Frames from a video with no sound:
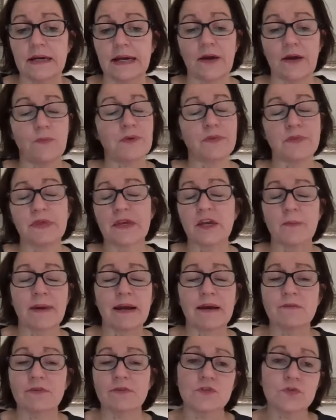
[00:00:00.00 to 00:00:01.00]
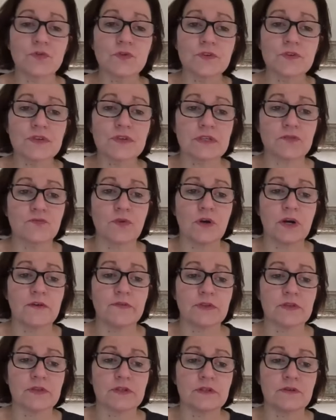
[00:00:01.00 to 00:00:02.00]
how we think about resources
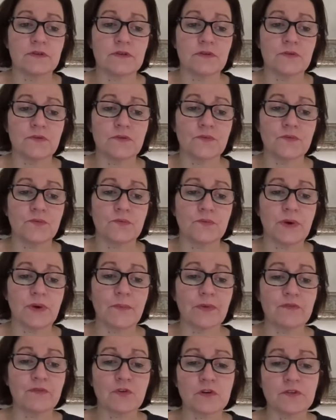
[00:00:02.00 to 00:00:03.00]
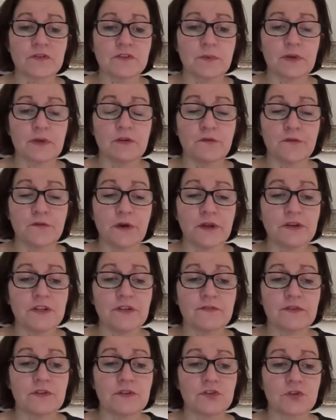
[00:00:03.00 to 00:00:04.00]
rather than when we've got someone in front
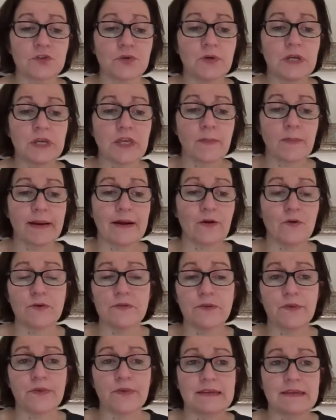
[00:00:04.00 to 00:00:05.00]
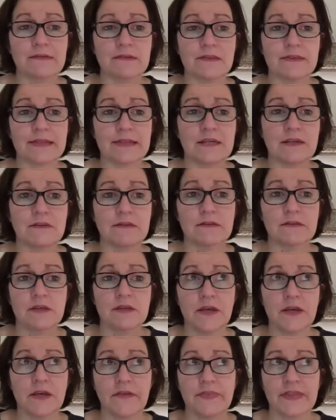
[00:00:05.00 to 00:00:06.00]
of us talking about all the things that they
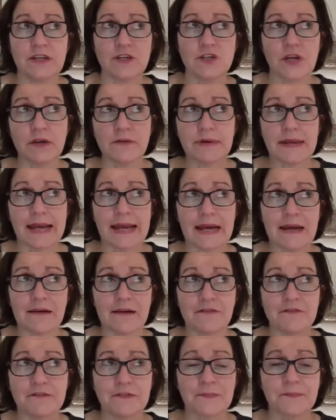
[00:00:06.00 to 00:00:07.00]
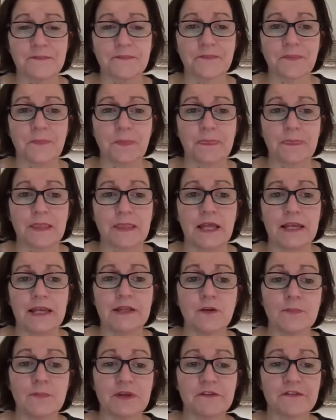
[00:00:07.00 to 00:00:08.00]
they don't have a
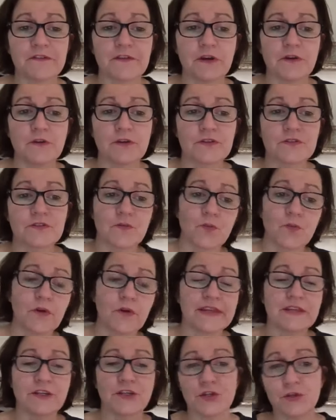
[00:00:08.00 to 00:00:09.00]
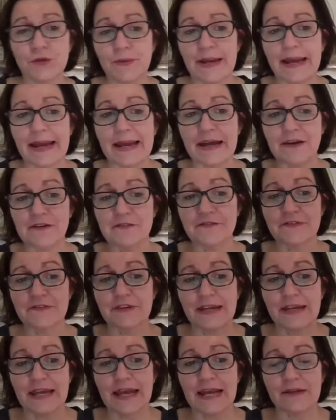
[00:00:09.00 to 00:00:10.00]
little bit of focus on what they do have
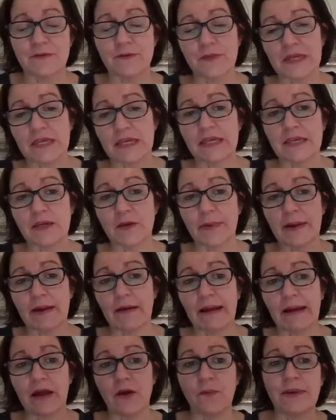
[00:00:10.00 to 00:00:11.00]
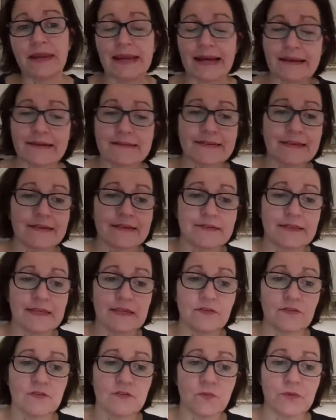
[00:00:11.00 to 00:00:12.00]
and thinking about how we access
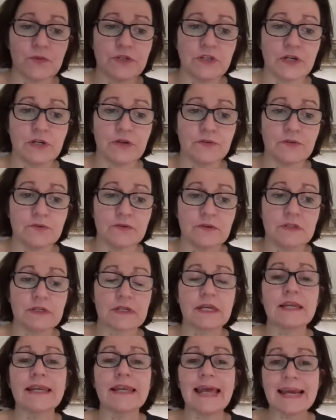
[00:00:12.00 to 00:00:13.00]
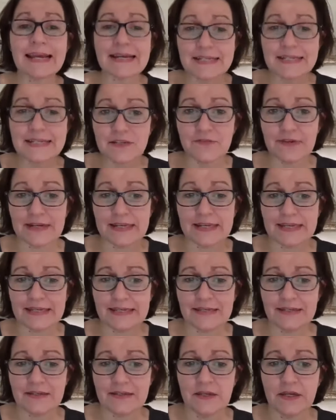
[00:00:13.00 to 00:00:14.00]
things that we don't
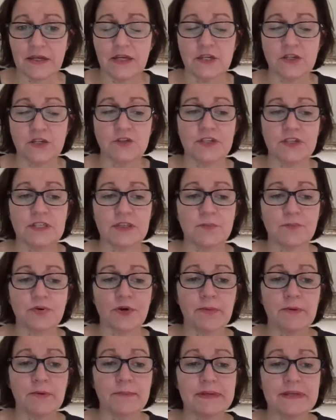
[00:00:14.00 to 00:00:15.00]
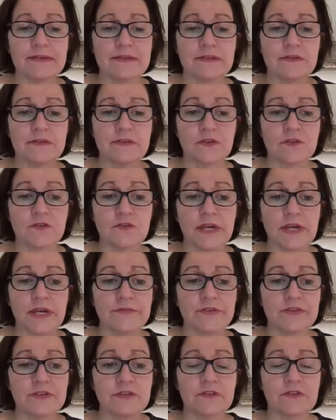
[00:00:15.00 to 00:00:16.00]
collectively you see the problem is is that
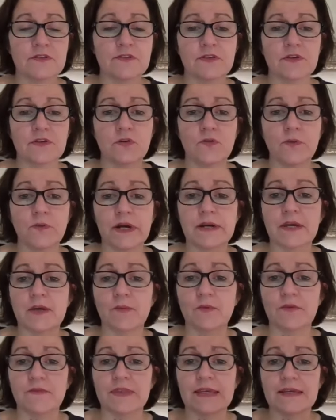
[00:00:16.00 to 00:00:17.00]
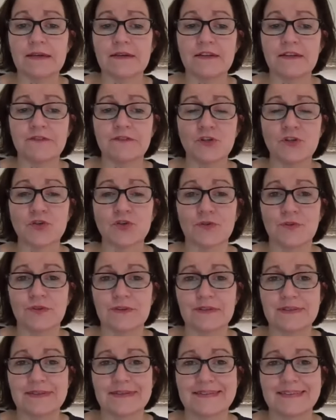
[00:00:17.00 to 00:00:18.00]
services are still working with the
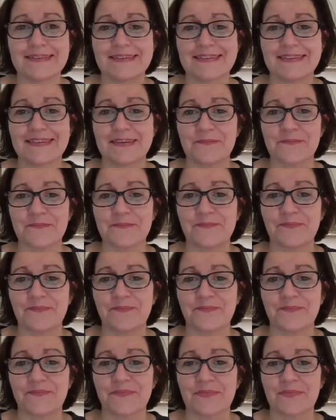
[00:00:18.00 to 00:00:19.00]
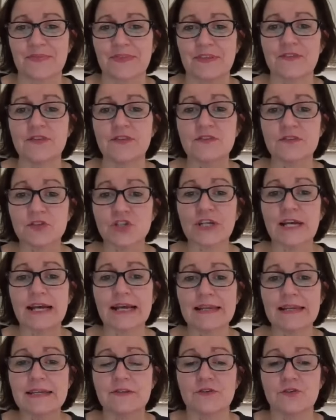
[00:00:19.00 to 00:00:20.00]
individual this is yep.
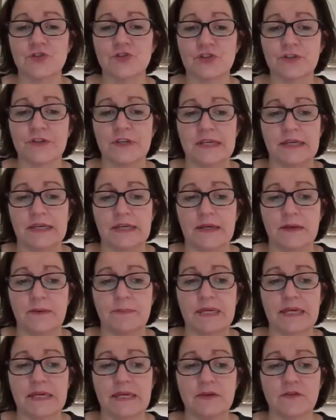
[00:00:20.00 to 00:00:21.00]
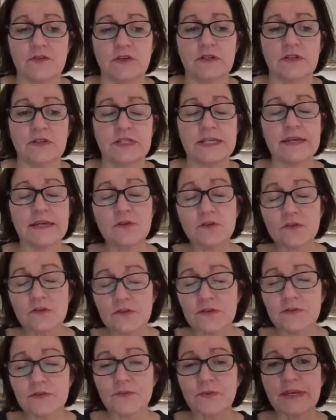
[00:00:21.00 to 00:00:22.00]
a challenge because
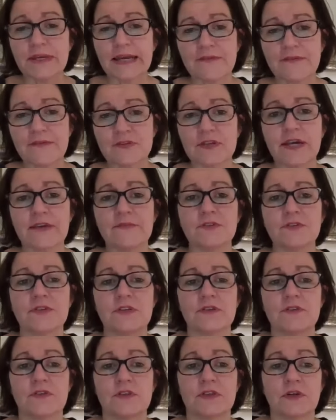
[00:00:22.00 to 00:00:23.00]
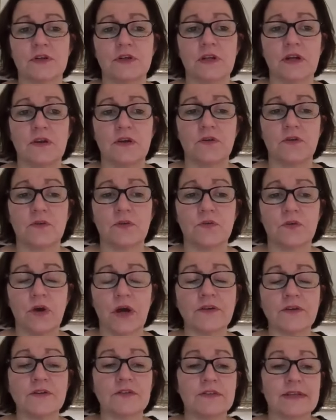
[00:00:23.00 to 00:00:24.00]
until we have services that
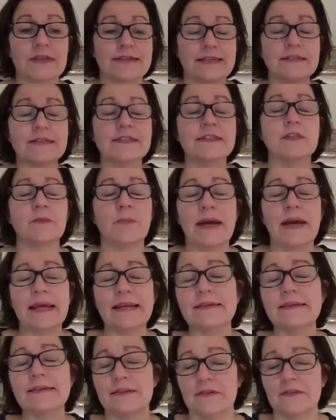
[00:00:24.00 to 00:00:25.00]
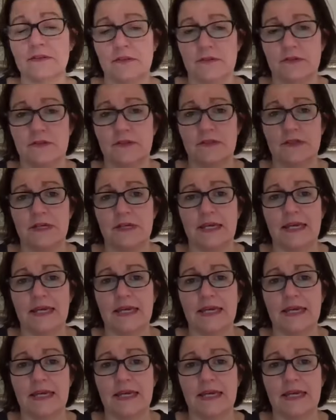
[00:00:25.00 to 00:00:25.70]
understand interdependence